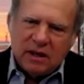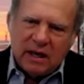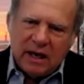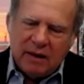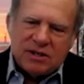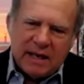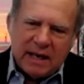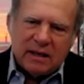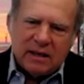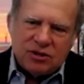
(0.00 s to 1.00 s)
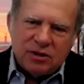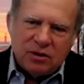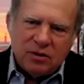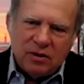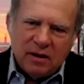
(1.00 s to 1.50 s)
The second
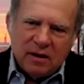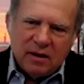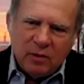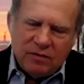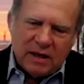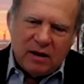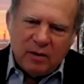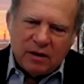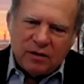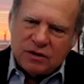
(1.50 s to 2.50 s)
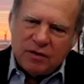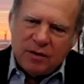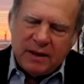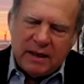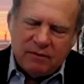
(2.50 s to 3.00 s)
issue we've dealt with is from
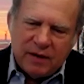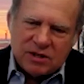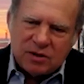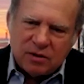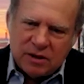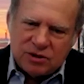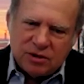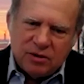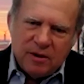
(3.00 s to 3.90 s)
the investor issue.